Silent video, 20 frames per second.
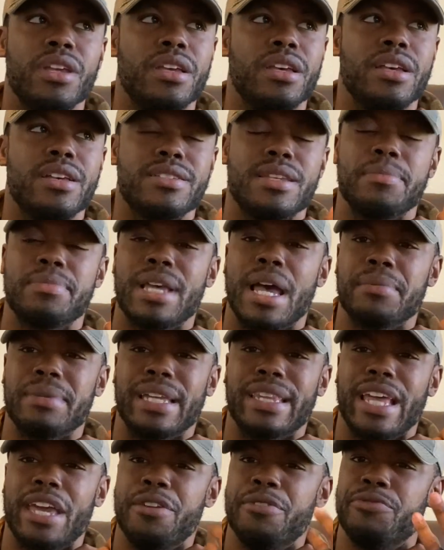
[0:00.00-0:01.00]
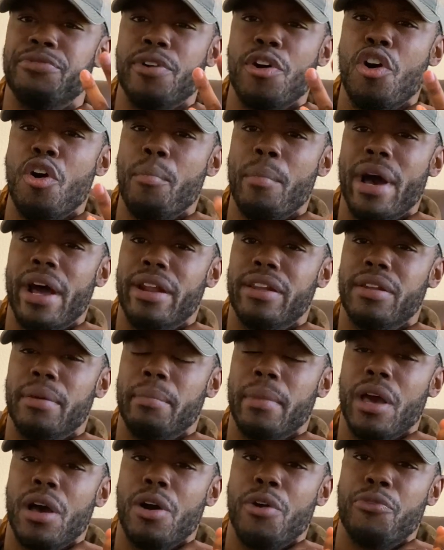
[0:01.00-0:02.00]
sometimes like they foam out of the
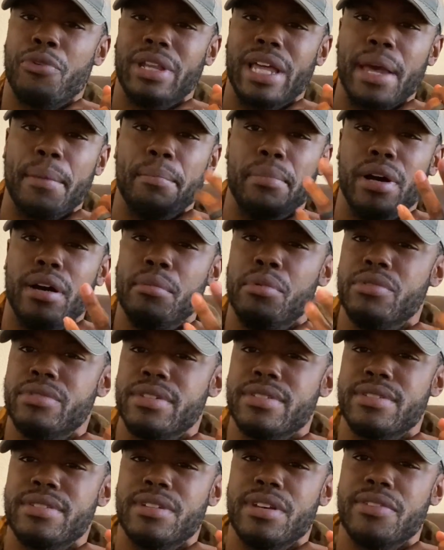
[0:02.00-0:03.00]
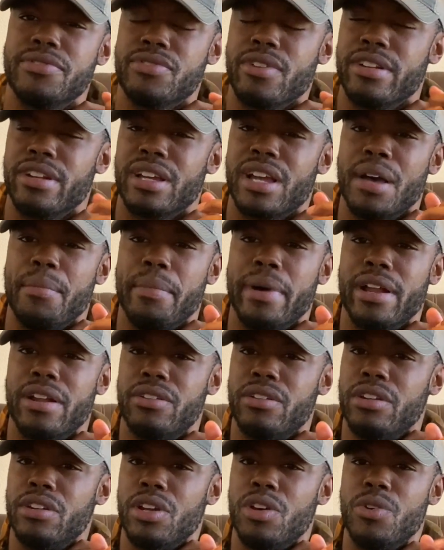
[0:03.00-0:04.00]
mouth, or like bubbles and stuff start to come out of
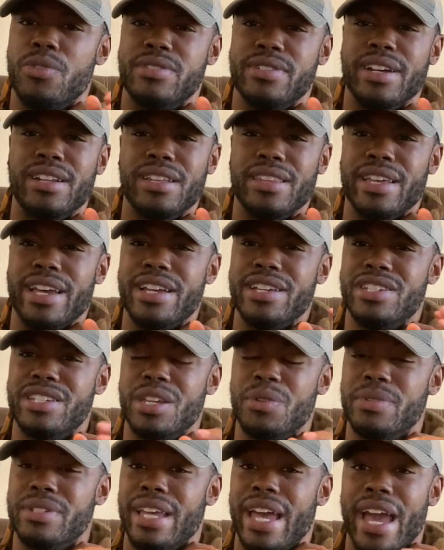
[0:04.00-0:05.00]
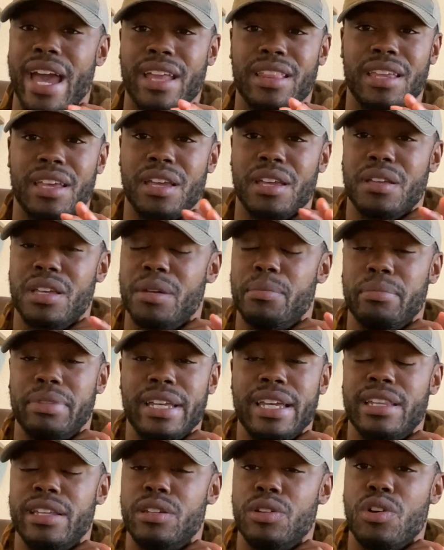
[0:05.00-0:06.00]
their nose. None of that. She was acting
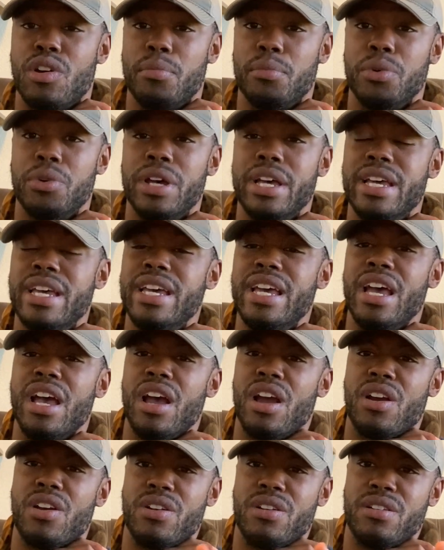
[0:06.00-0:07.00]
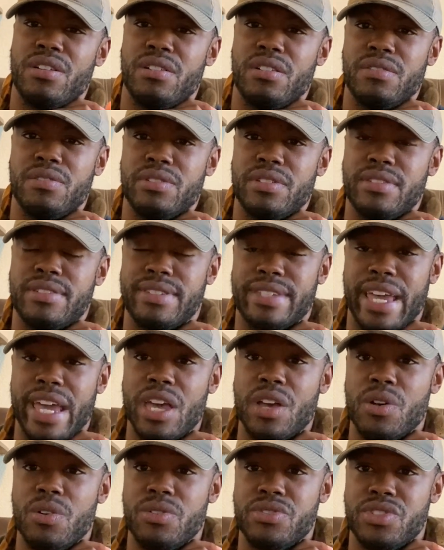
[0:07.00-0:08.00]
completely normal. Her
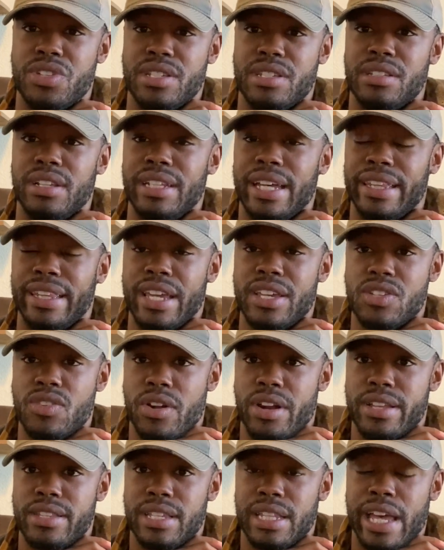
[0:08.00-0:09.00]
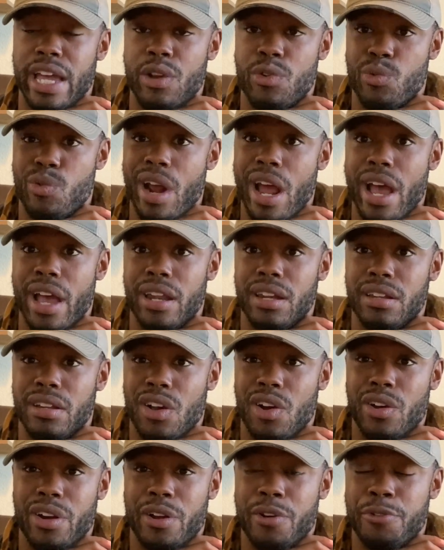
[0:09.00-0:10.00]
scales just looked like they started to like rot
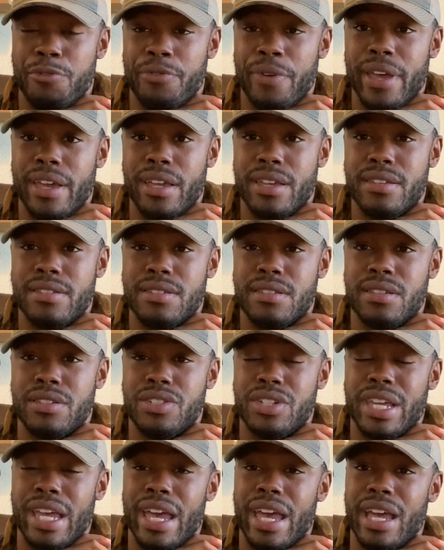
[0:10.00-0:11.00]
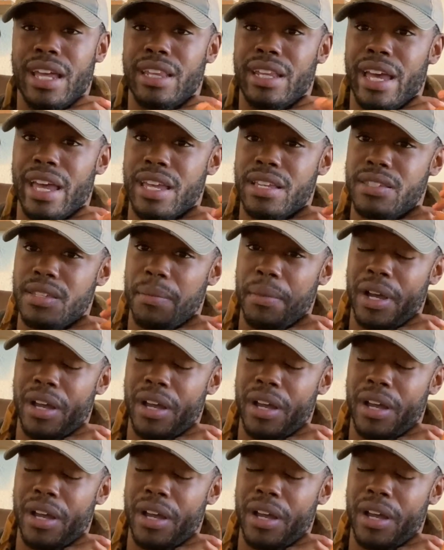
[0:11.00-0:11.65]
on her face. She had like a